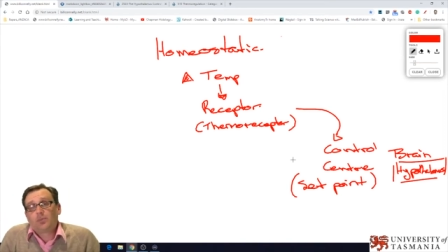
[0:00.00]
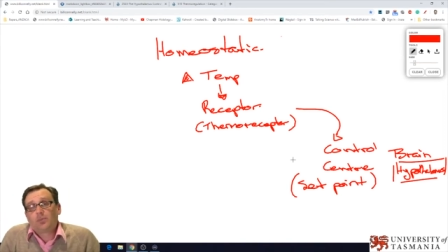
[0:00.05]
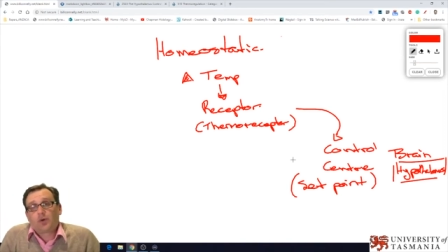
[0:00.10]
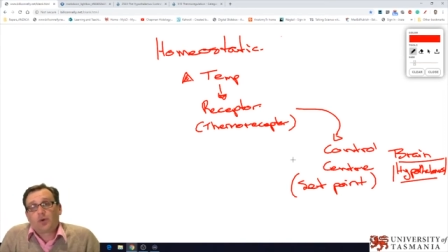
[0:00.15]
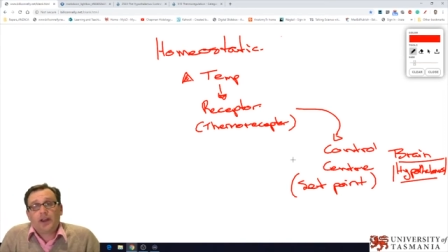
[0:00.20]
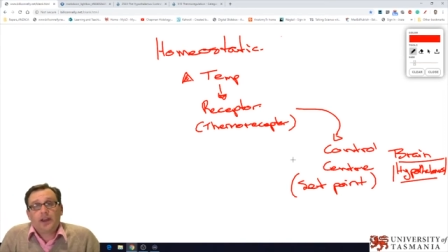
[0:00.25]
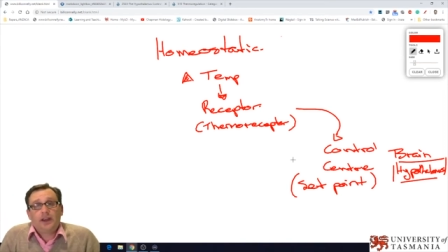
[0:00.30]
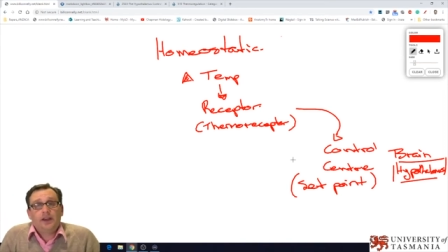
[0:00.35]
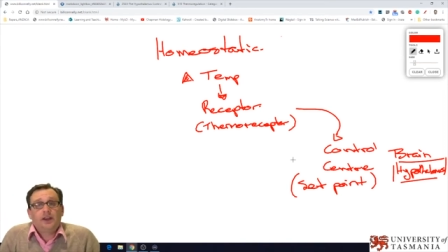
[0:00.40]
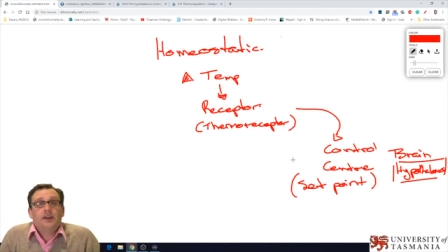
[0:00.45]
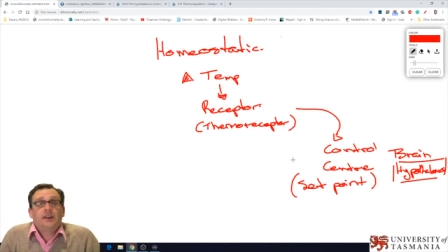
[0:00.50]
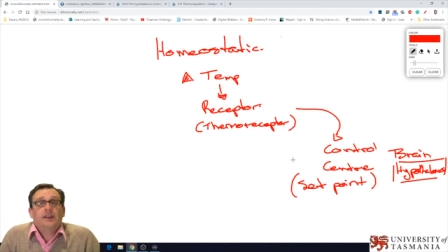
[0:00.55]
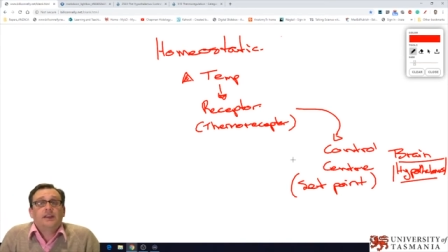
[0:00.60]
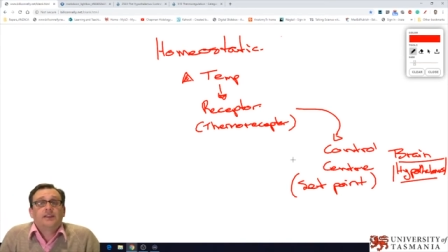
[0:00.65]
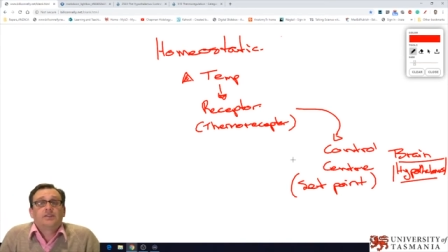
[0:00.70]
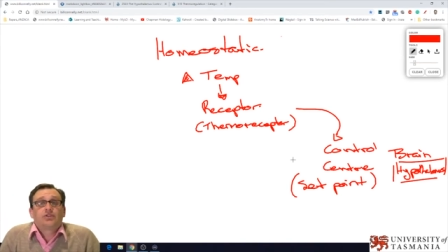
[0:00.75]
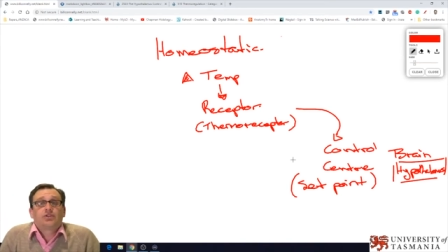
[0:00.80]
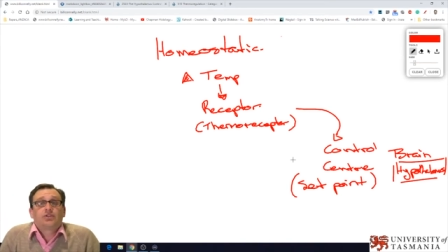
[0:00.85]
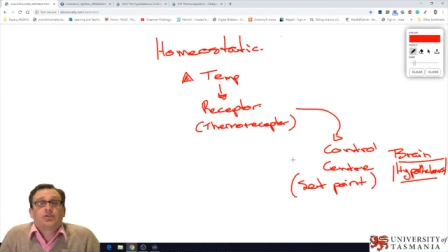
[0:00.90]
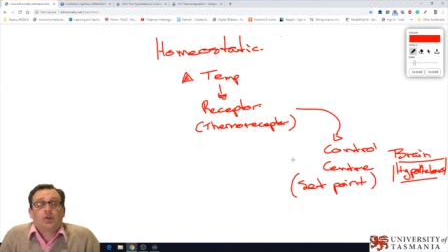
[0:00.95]
that the
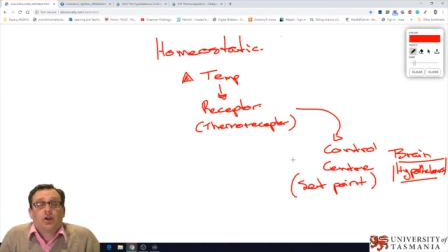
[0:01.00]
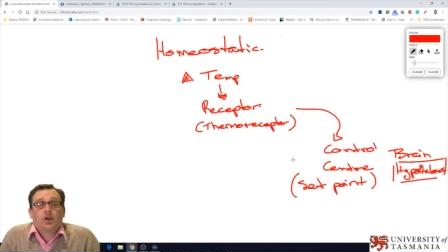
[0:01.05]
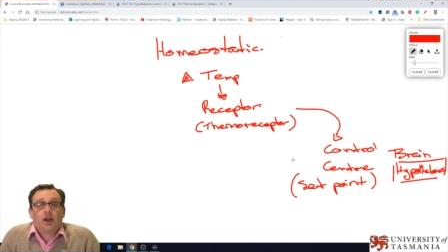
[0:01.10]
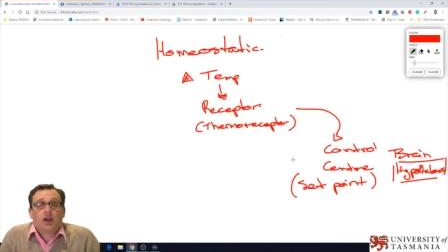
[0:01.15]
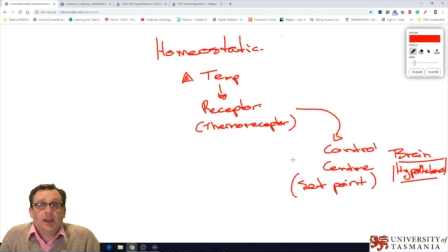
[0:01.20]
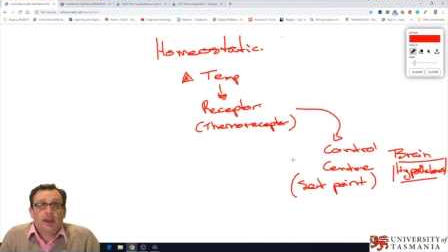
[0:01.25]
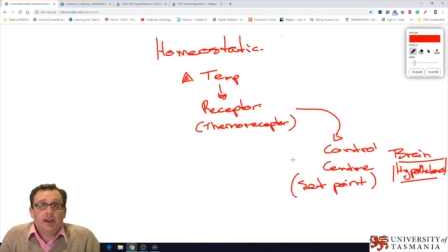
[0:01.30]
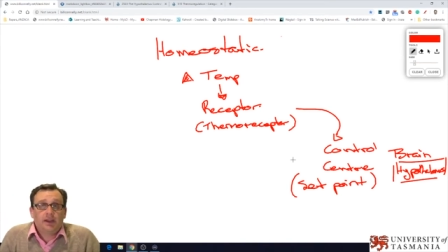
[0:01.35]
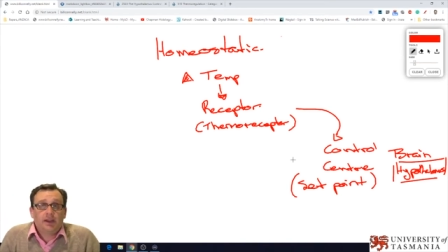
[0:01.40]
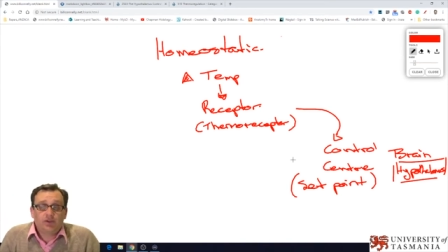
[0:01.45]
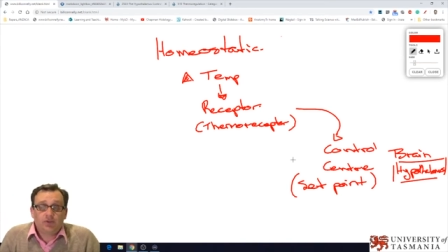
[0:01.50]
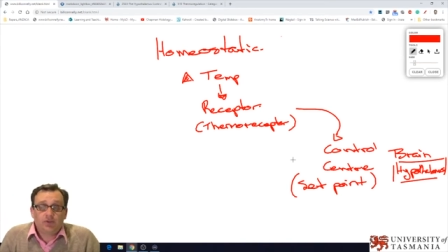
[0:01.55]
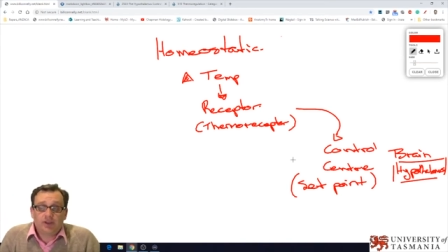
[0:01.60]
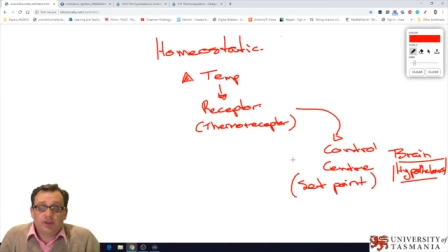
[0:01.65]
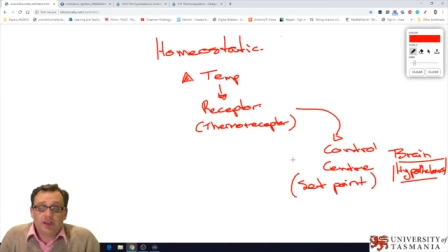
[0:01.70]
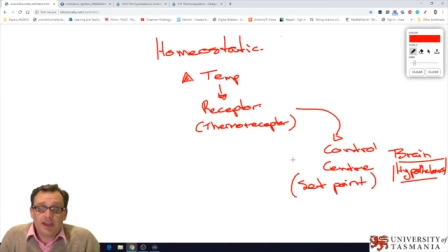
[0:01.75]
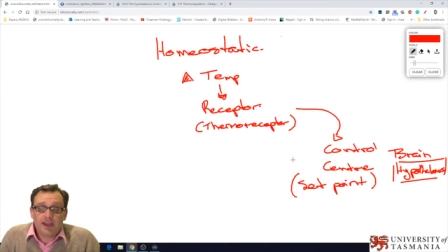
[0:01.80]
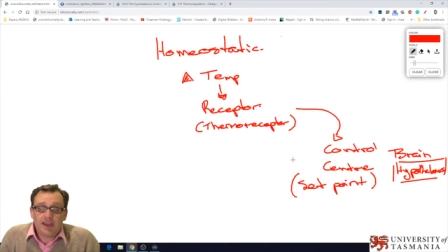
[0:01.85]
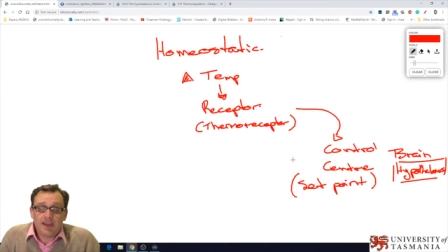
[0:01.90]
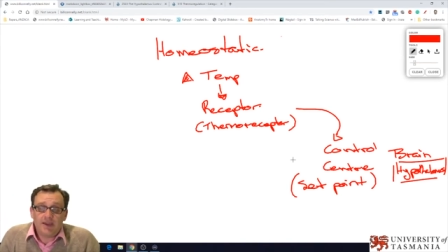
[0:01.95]
brain is
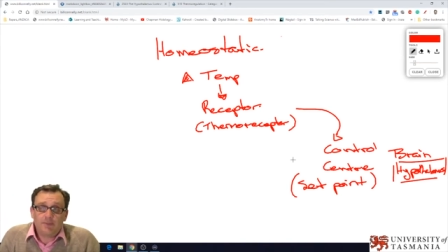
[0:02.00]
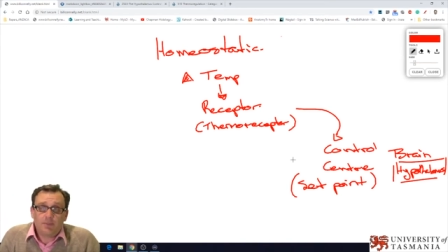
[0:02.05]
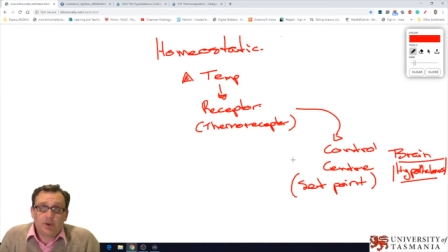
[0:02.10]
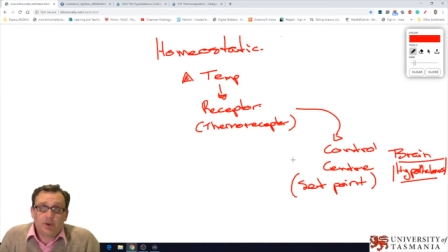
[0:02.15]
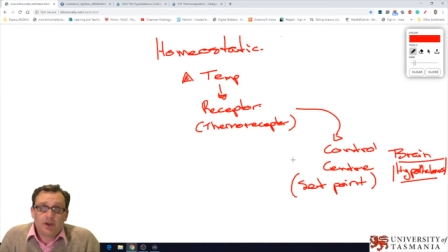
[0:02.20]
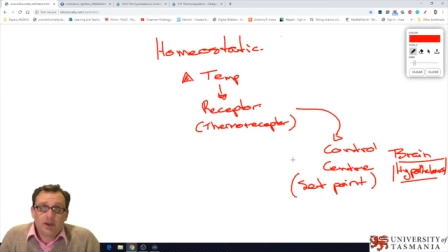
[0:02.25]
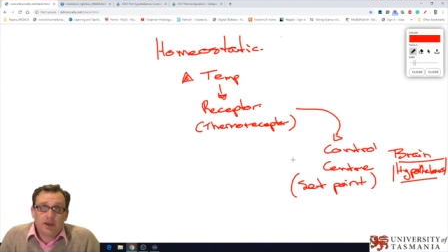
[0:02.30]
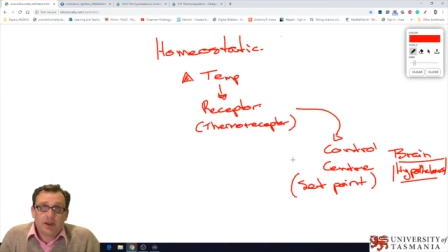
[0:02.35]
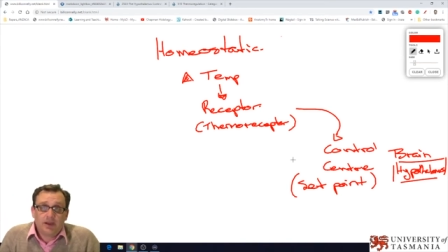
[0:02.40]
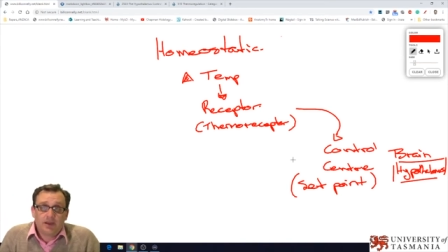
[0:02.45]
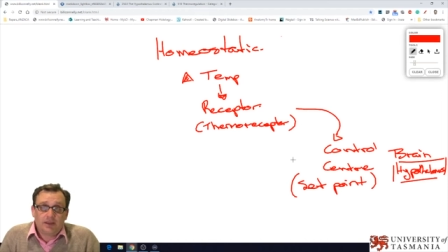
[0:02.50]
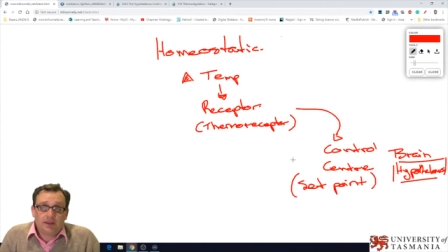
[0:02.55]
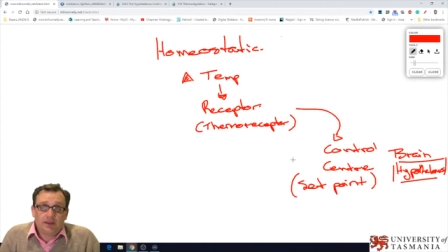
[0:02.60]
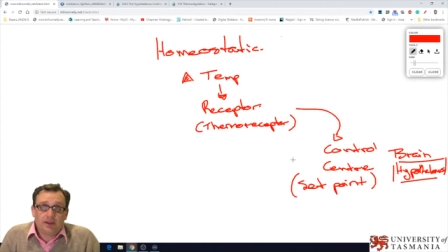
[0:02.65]
trying to keep